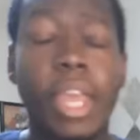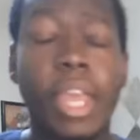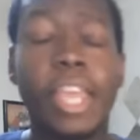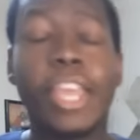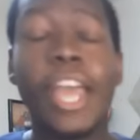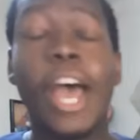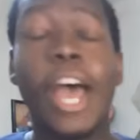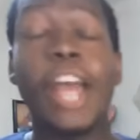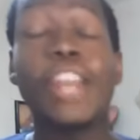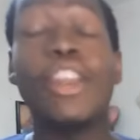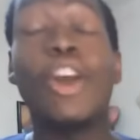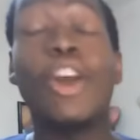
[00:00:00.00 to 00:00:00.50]

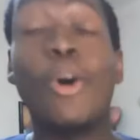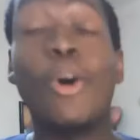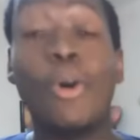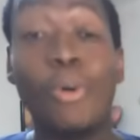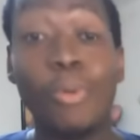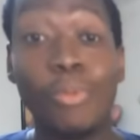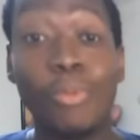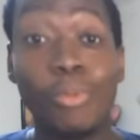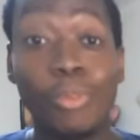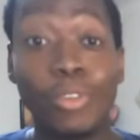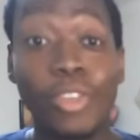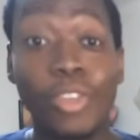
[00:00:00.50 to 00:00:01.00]
Y'all
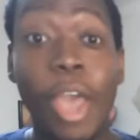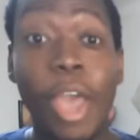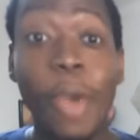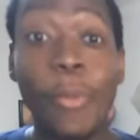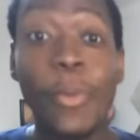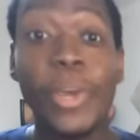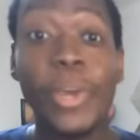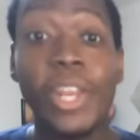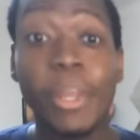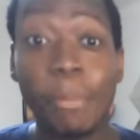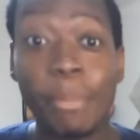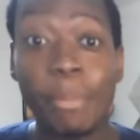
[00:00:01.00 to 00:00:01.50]
know it
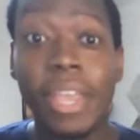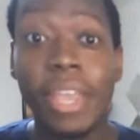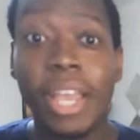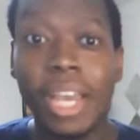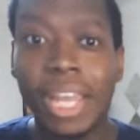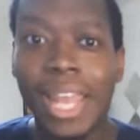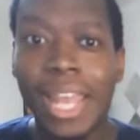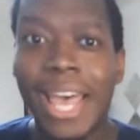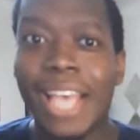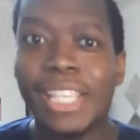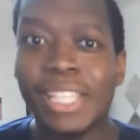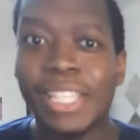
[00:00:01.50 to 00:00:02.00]
wouldn't be a
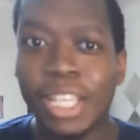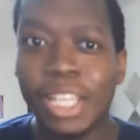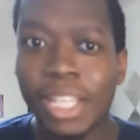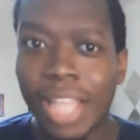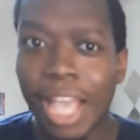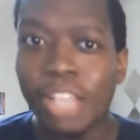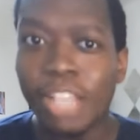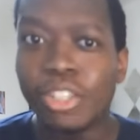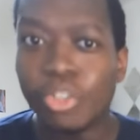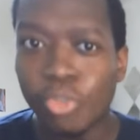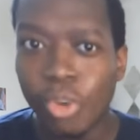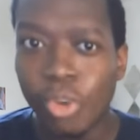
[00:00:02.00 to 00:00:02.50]
classic
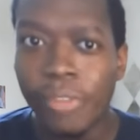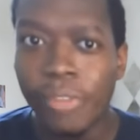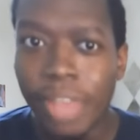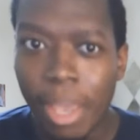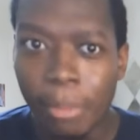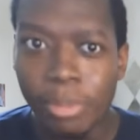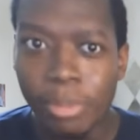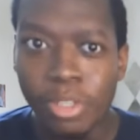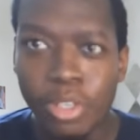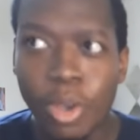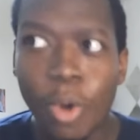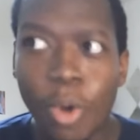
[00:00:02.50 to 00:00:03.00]
That's So Raven
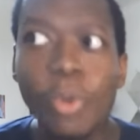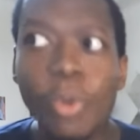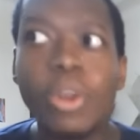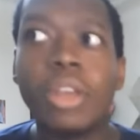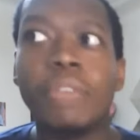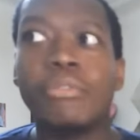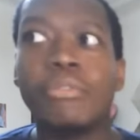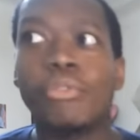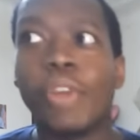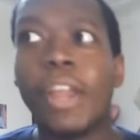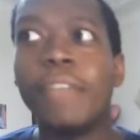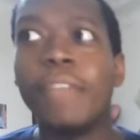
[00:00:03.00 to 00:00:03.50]
episode
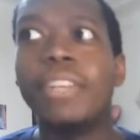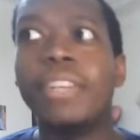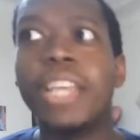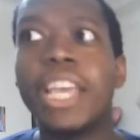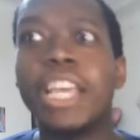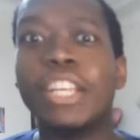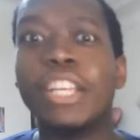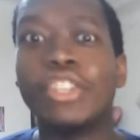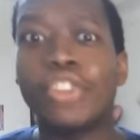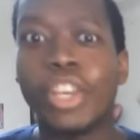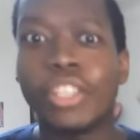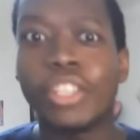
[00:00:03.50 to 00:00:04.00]
if Raven
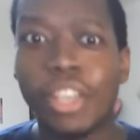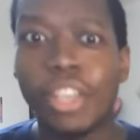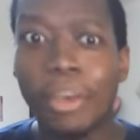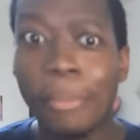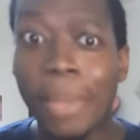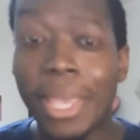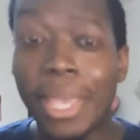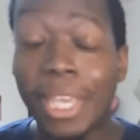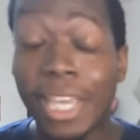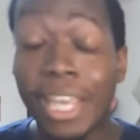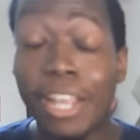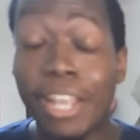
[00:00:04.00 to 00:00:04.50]
didn't dress up
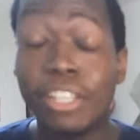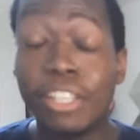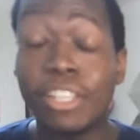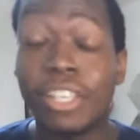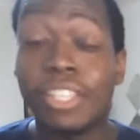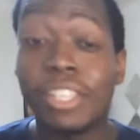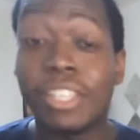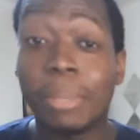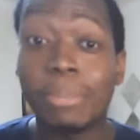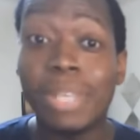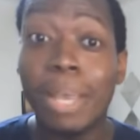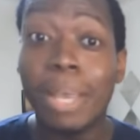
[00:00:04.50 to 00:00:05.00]
and get into
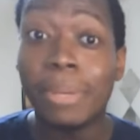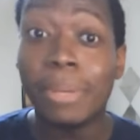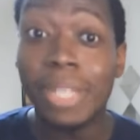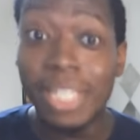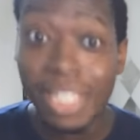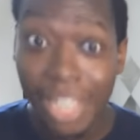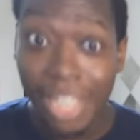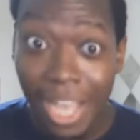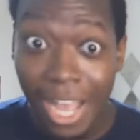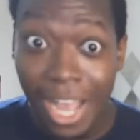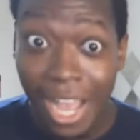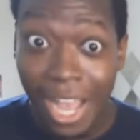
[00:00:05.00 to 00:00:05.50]
some type of
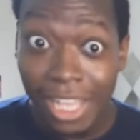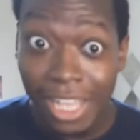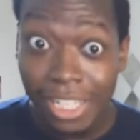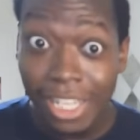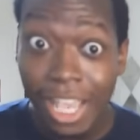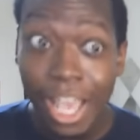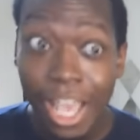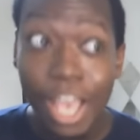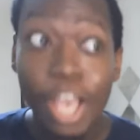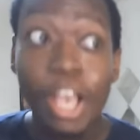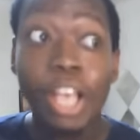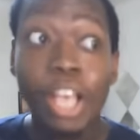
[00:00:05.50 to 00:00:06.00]
disguise.
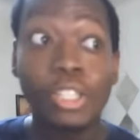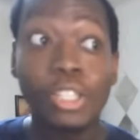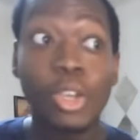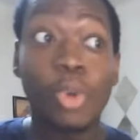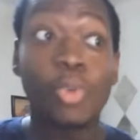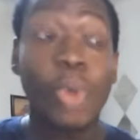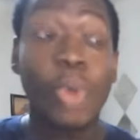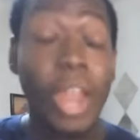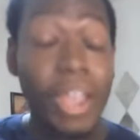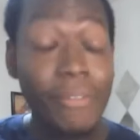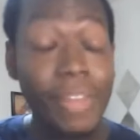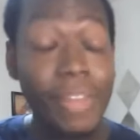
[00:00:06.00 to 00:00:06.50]
So
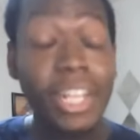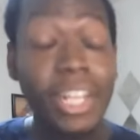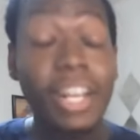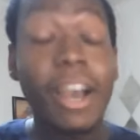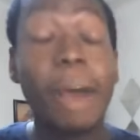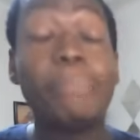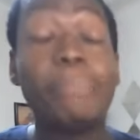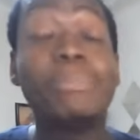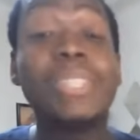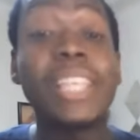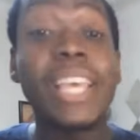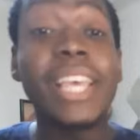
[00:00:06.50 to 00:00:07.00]
Raven
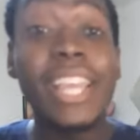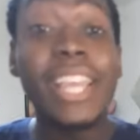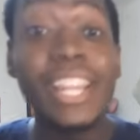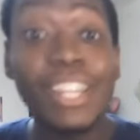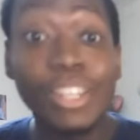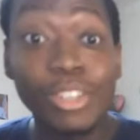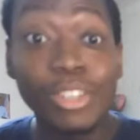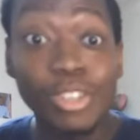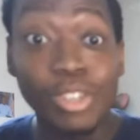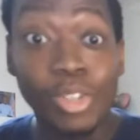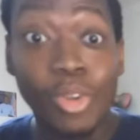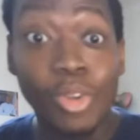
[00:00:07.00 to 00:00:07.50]
comes in the
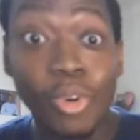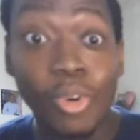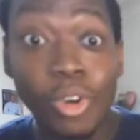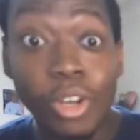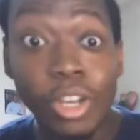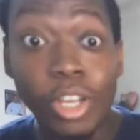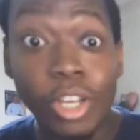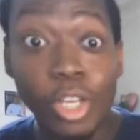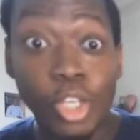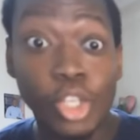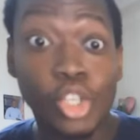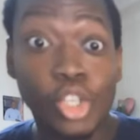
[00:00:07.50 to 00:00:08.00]
store
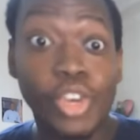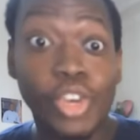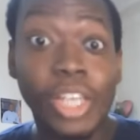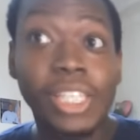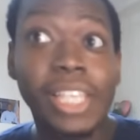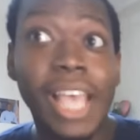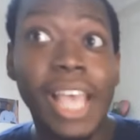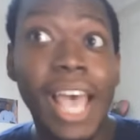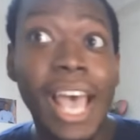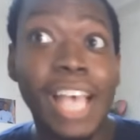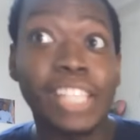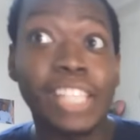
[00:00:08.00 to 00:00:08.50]

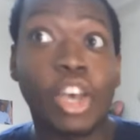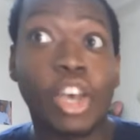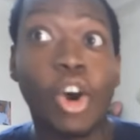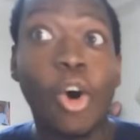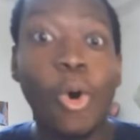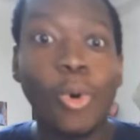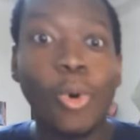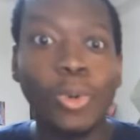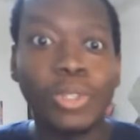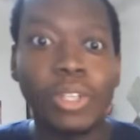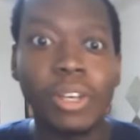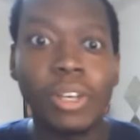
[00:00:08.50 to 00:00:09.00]
dressed as an
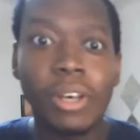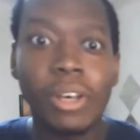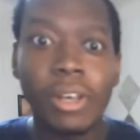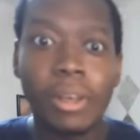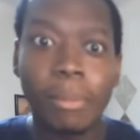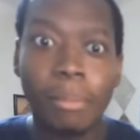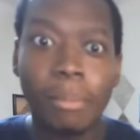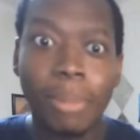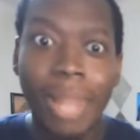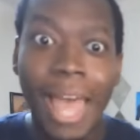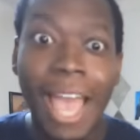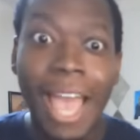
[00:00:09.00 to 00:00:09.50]
older
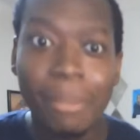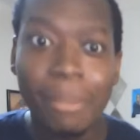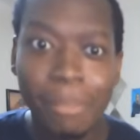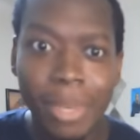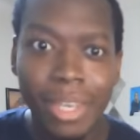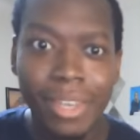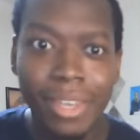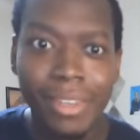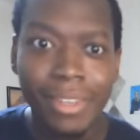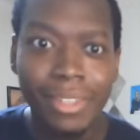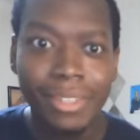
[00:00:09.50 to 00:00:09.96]
black man.